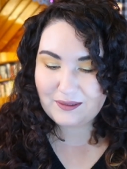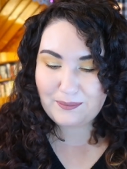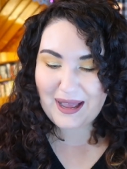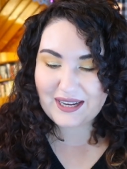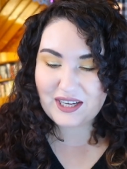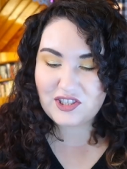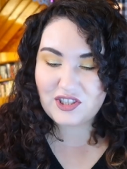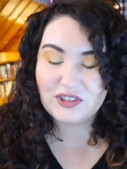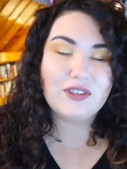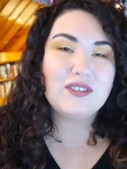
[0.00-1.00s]
packaged
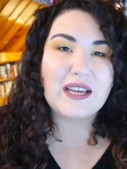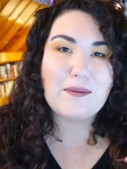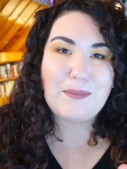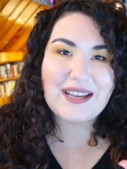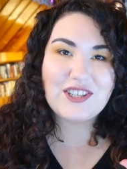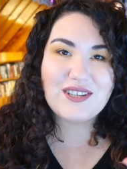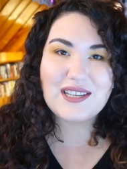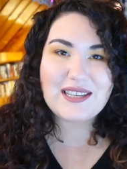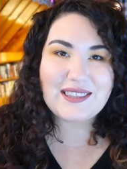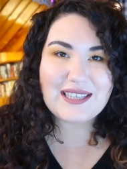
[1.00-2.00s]
to look like matches.
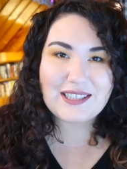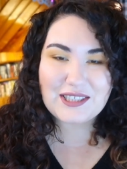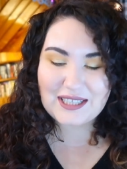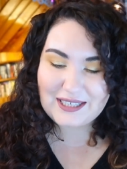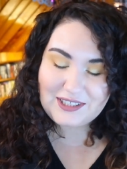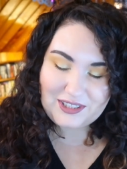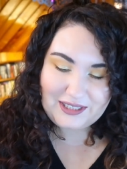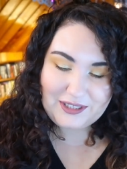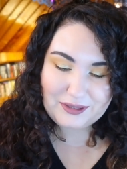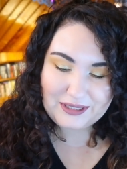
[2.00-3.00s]
I think that's actually
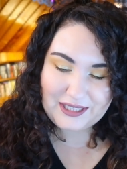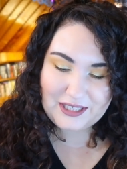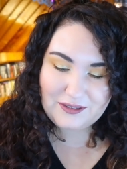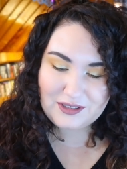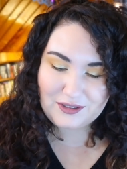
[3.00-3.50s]
like really cute.